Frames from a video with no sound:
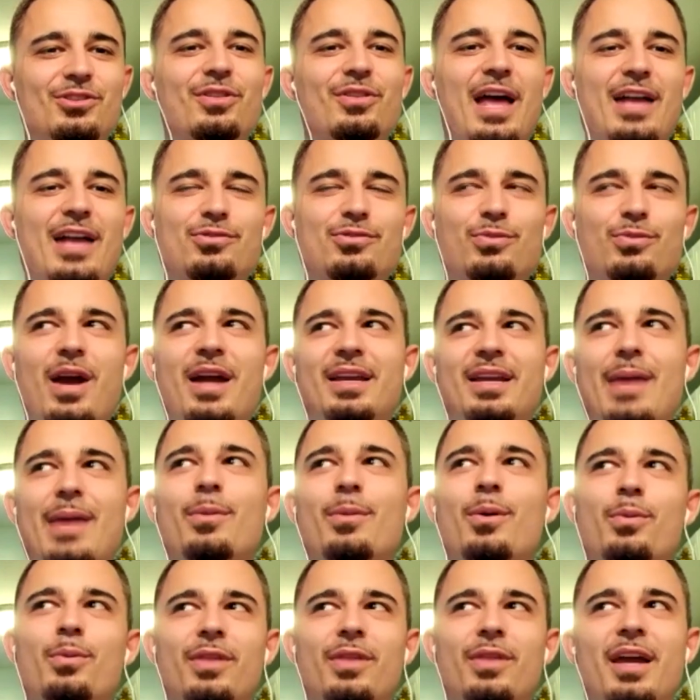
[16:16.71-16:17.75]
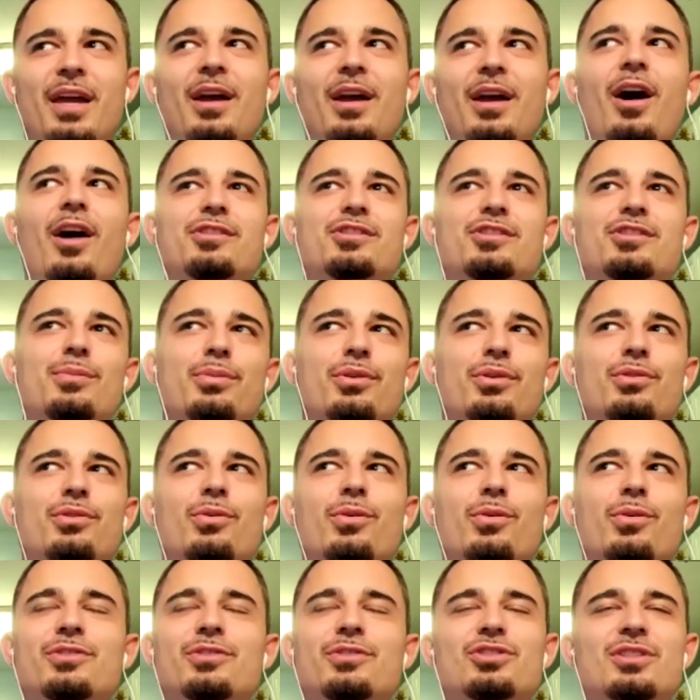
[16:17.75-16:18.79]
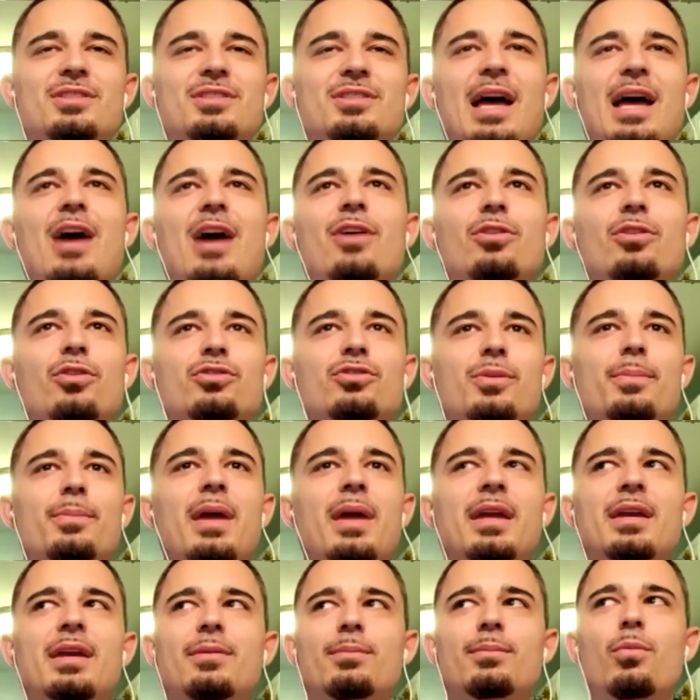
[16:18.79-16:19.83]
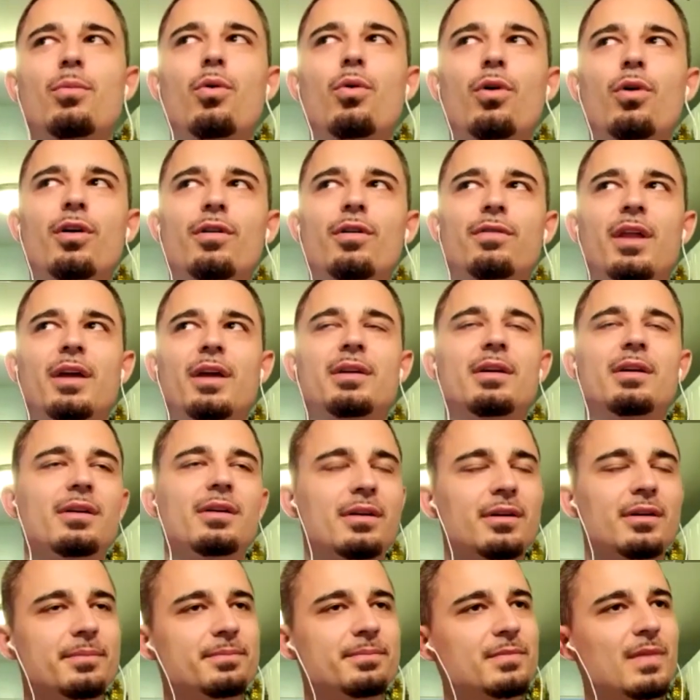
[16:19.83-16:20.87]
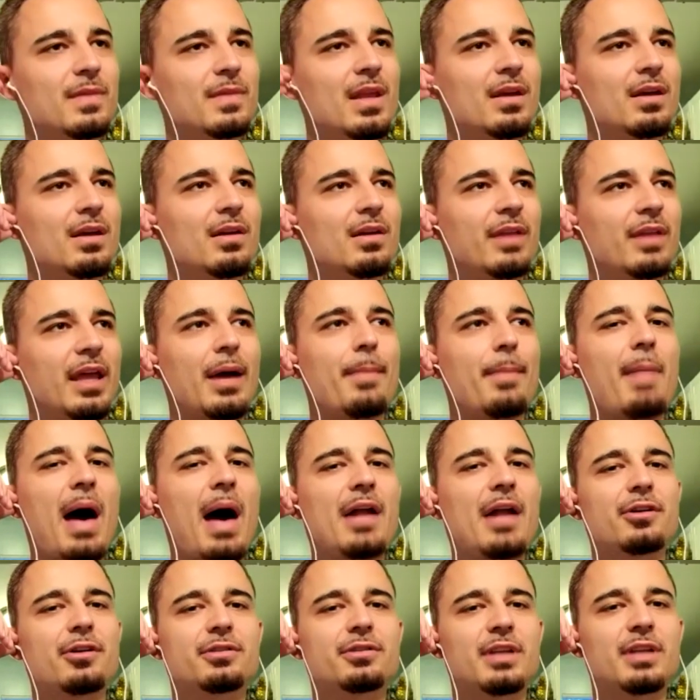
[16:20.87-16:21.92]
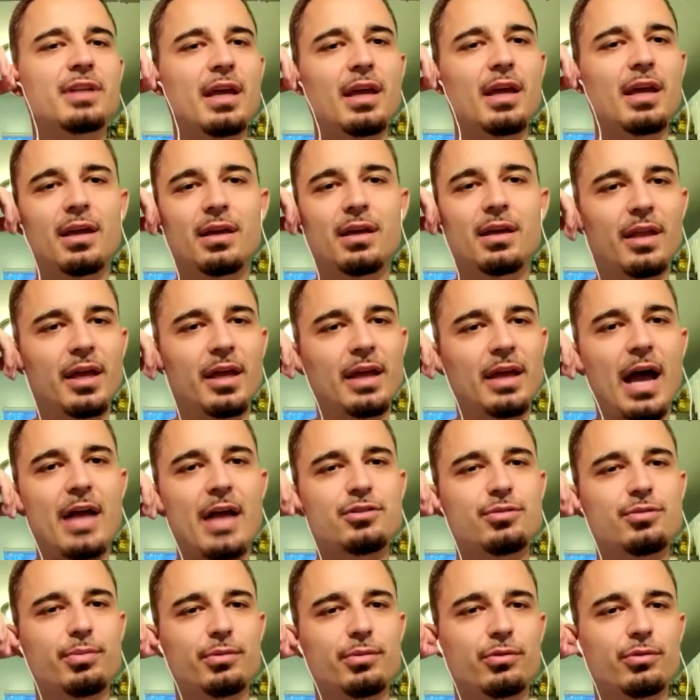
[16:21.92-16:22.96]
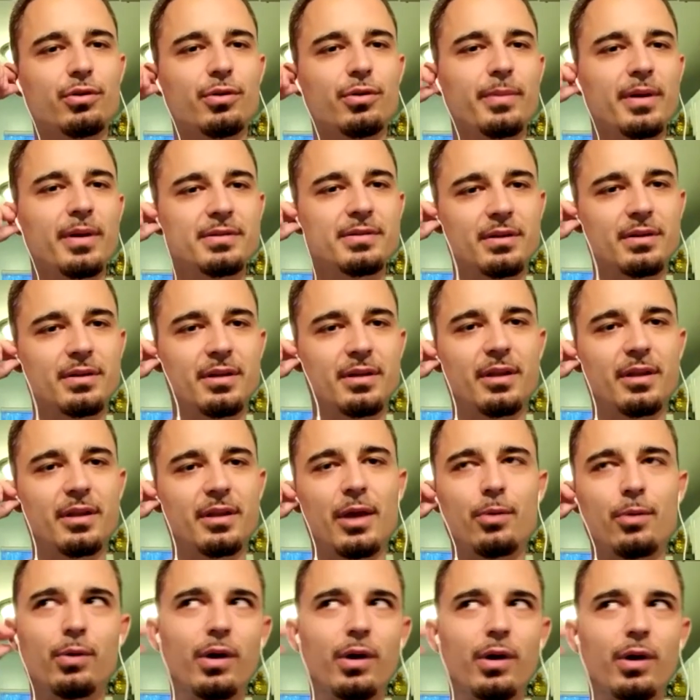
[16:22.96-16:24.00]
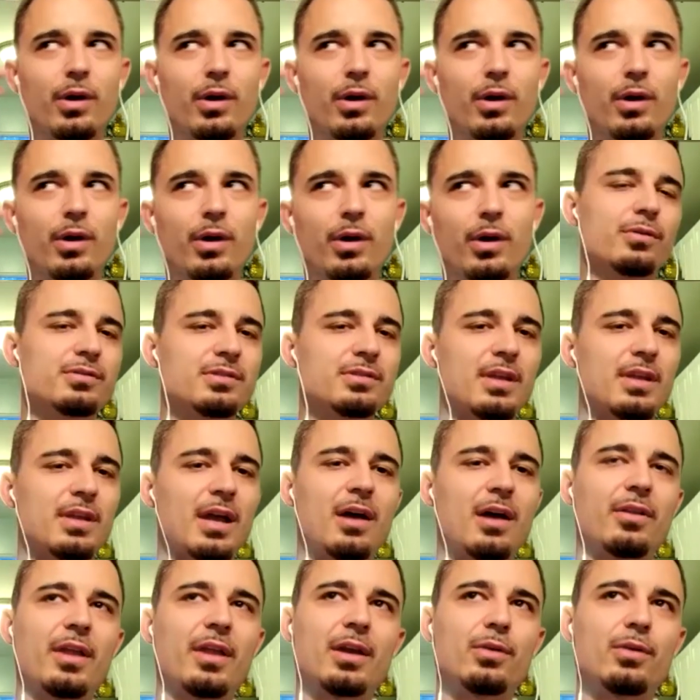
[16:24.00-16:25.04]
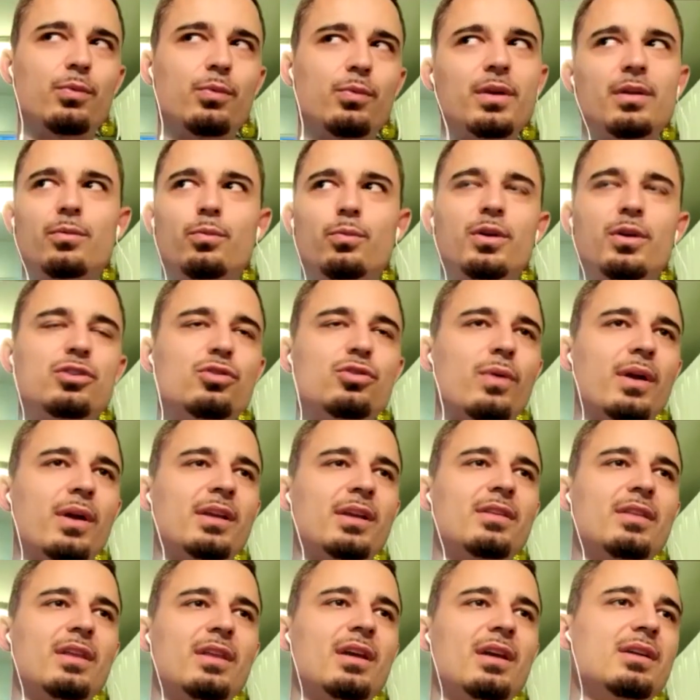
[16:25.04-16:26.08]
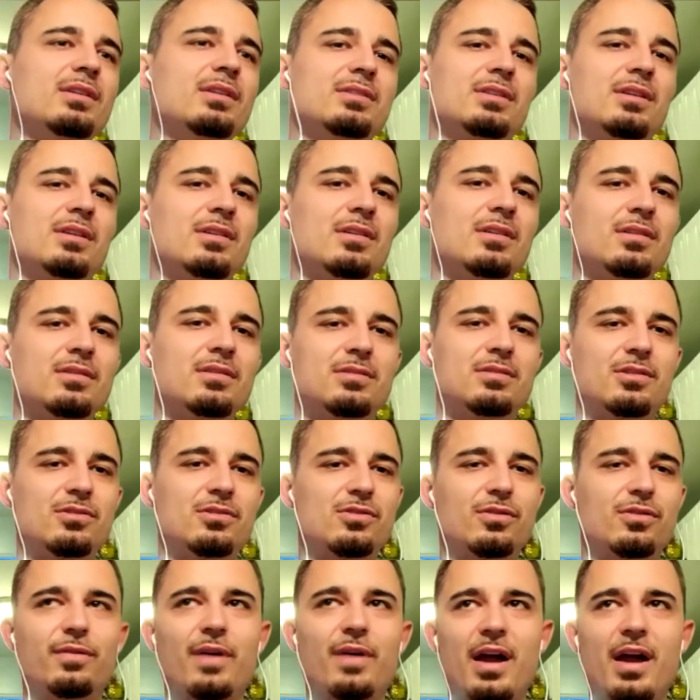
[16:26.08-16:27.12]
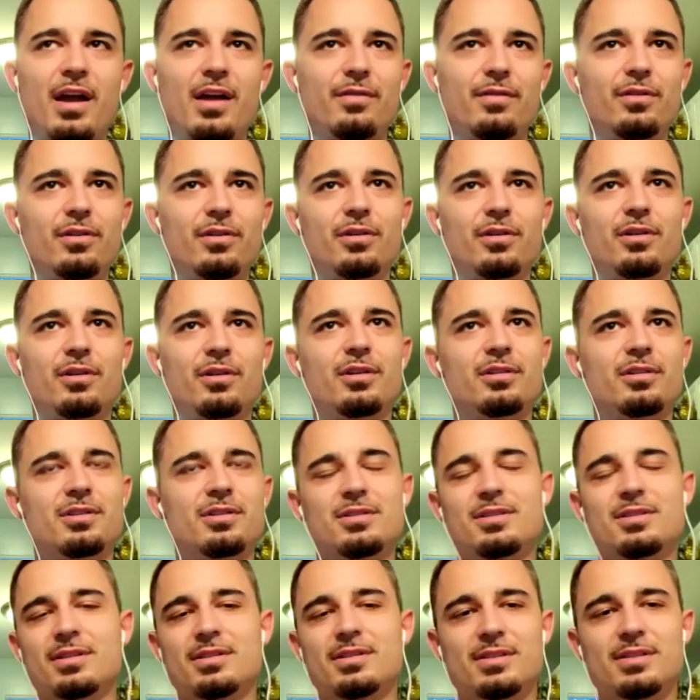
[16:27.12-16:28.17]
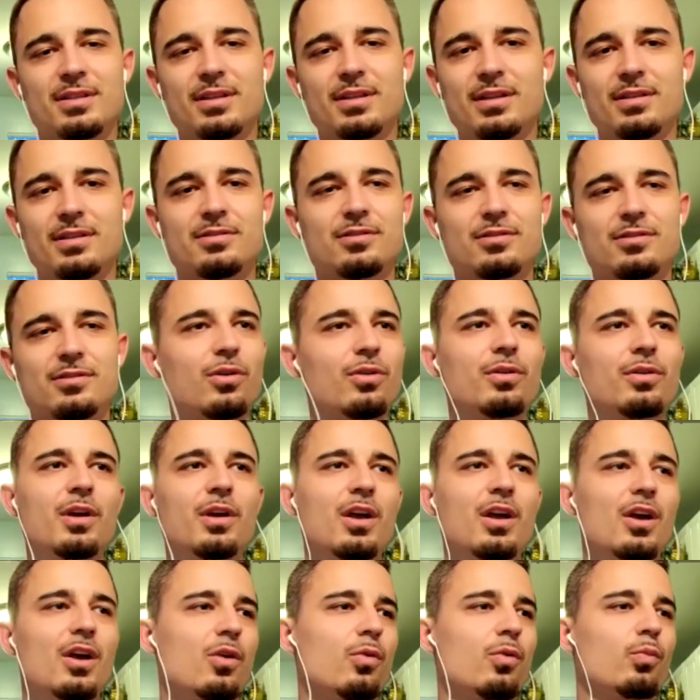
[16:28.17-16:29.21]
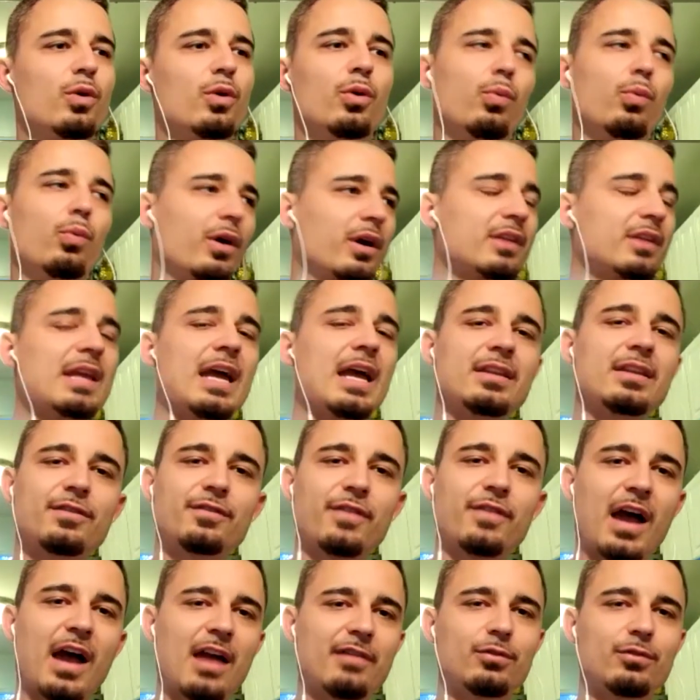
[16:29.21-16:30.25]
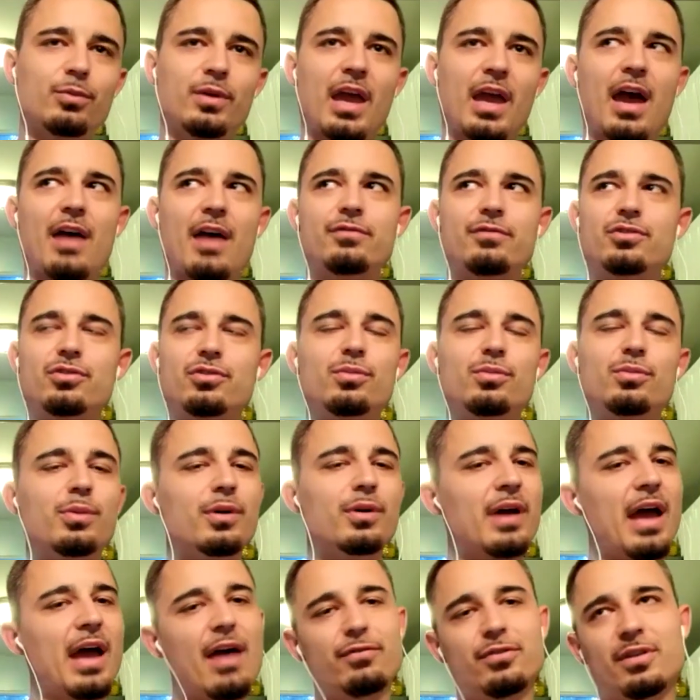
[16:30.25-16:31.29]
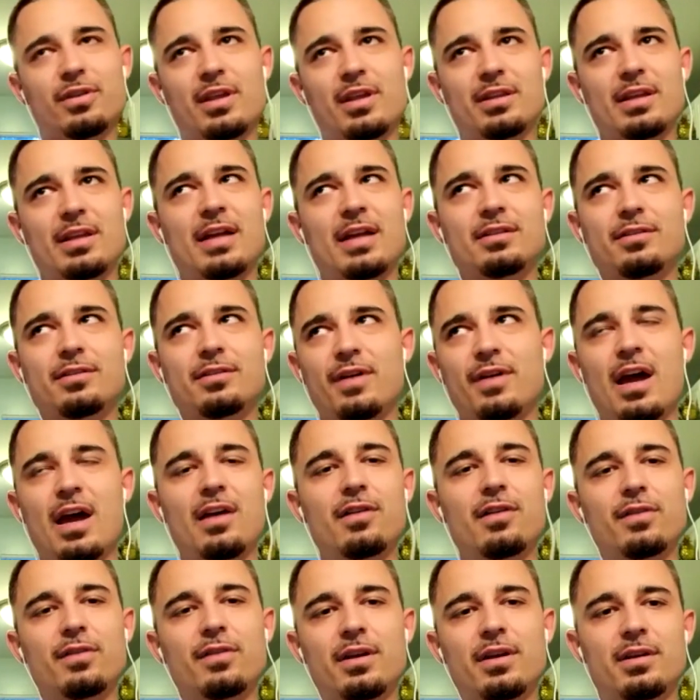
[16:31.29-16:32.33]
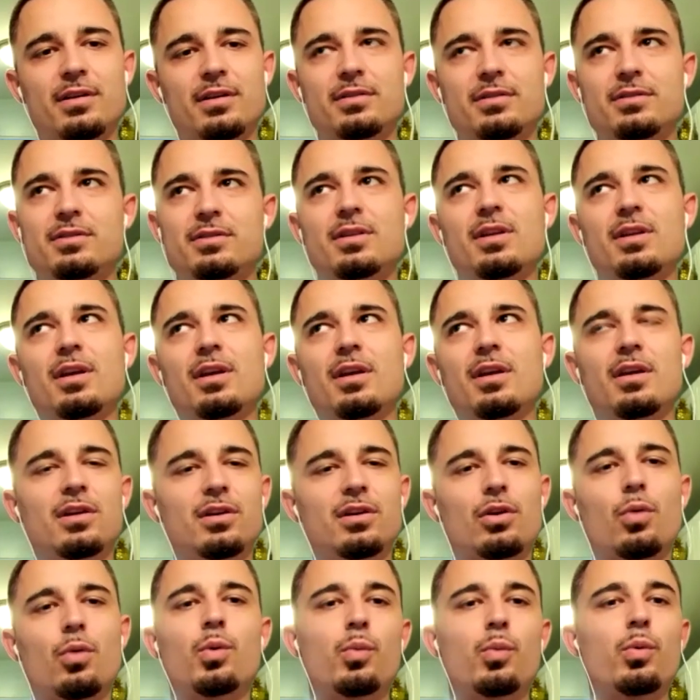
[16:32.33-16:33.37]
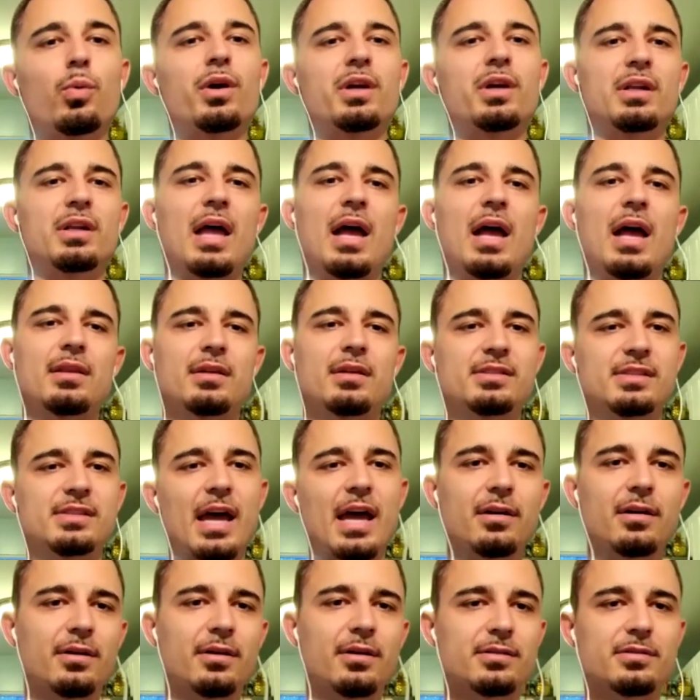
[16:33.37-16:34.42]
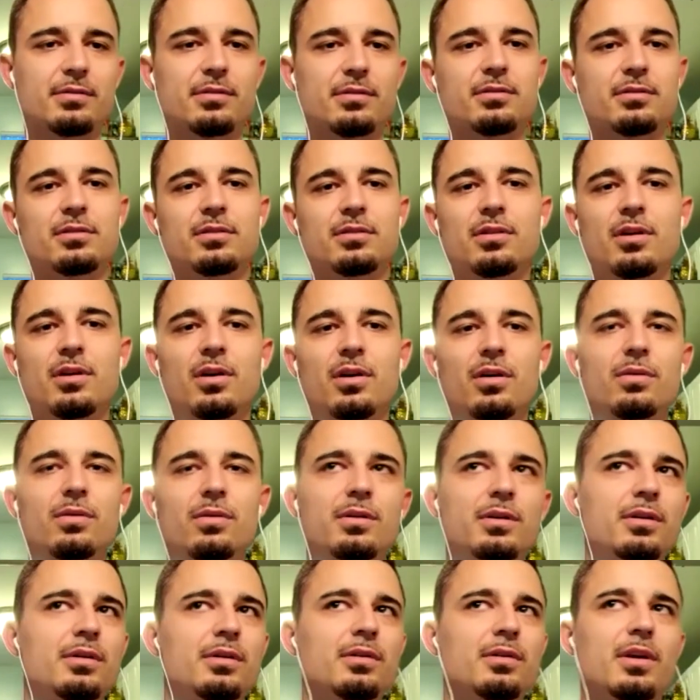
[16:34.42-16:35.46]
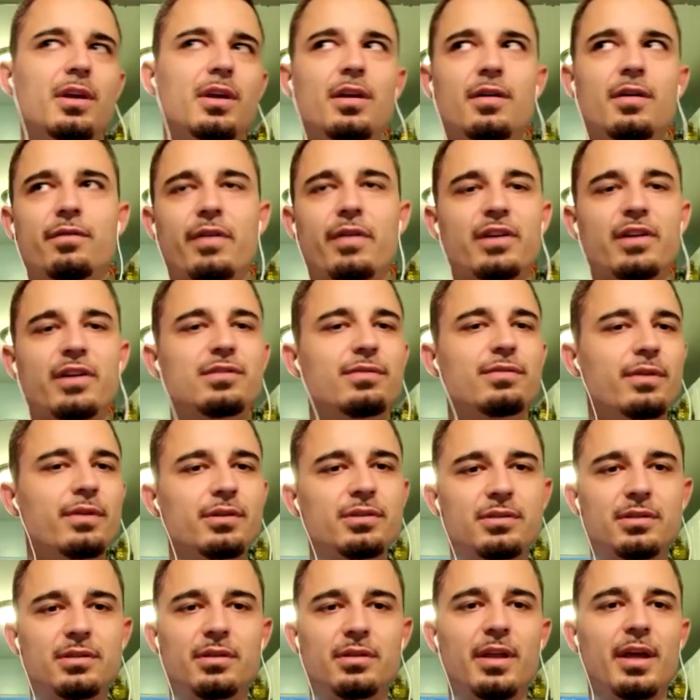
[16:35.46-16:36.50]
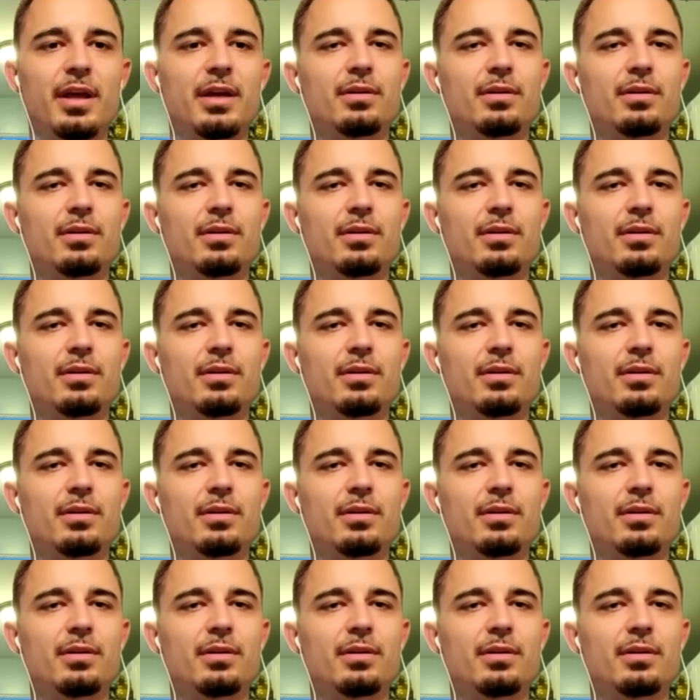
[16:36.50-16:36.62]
So that's where I came up with like hustlepreneur, just I don't know, to make it more of like a modern day like entrepreneur, basically. Like we're hustlepreneurs now. Like we do anything to survive or to succeed. So we'll work a 9 to 5 if we have to, but after that 9 to 5 ends, you know, we're working on a side hustle, you know, or vice versa.